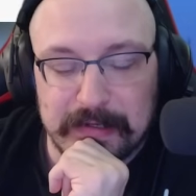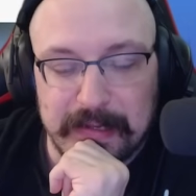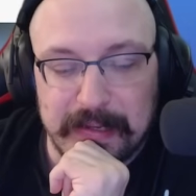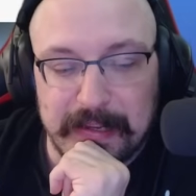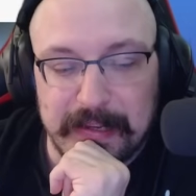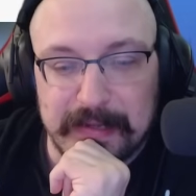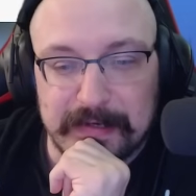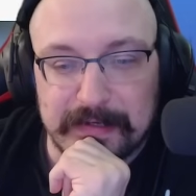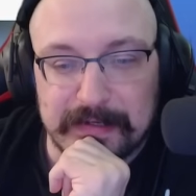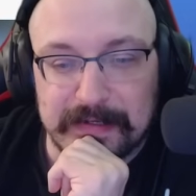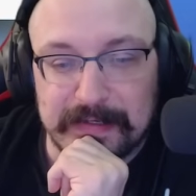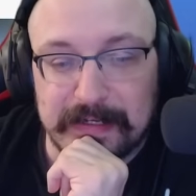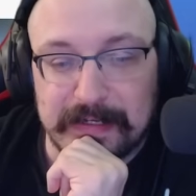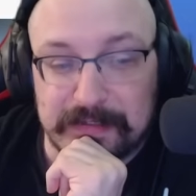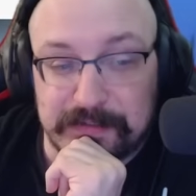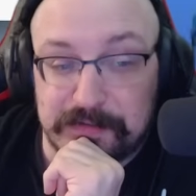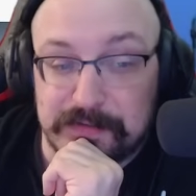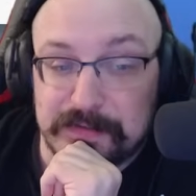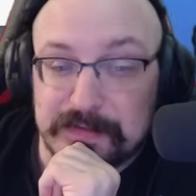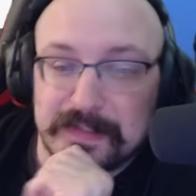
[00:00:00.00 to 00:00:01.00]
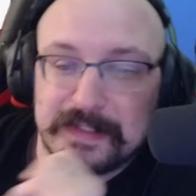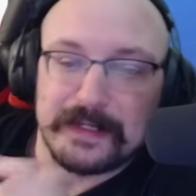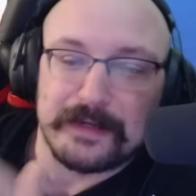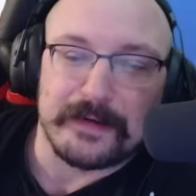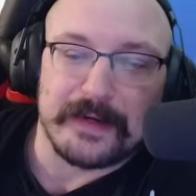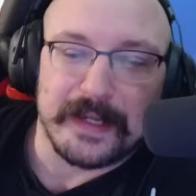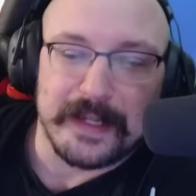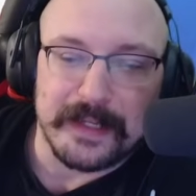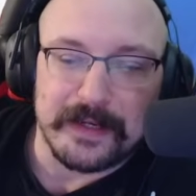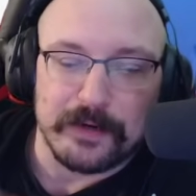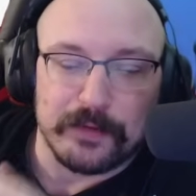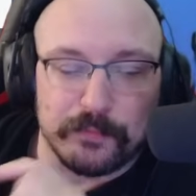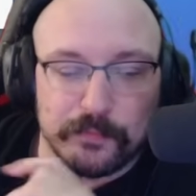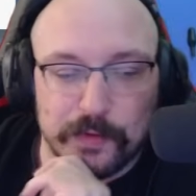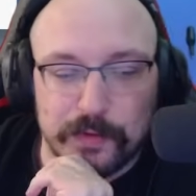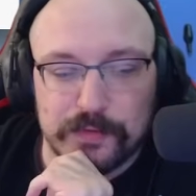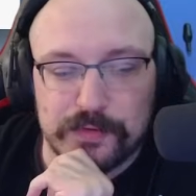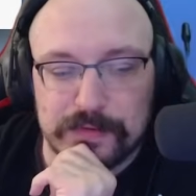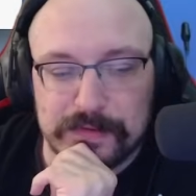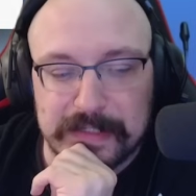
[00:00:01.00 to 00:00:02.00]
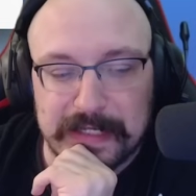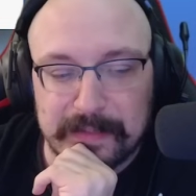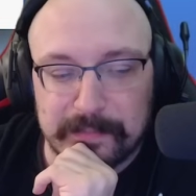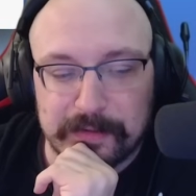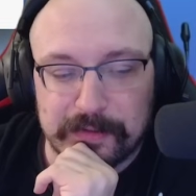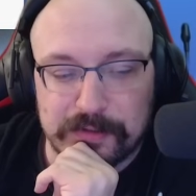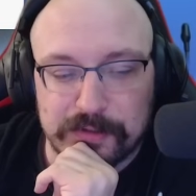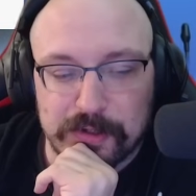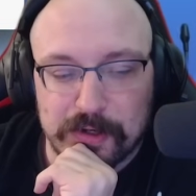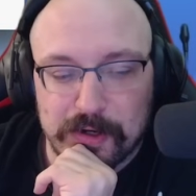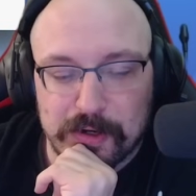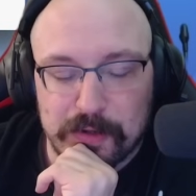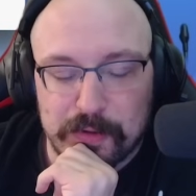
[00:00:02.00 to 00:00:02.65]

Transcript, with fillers: And uh, yeah, as you can see here, I hit erosion damage,